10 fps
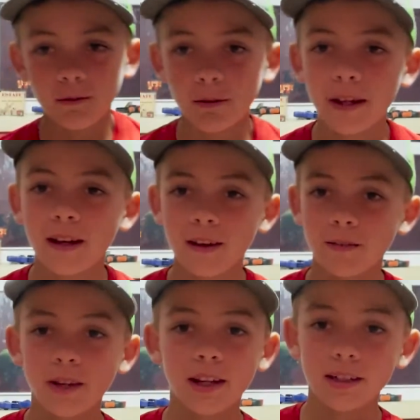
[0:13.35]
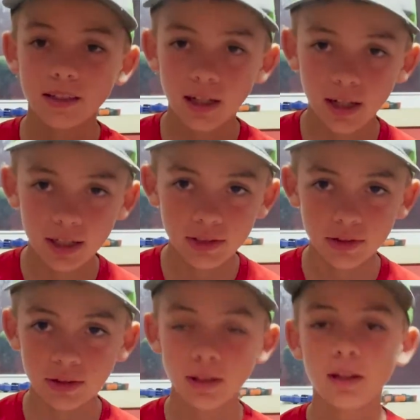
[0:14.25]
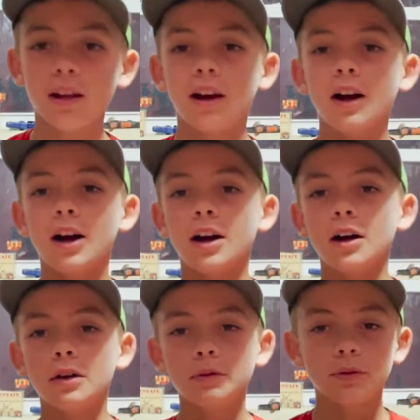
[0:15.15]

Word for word: we have a ton of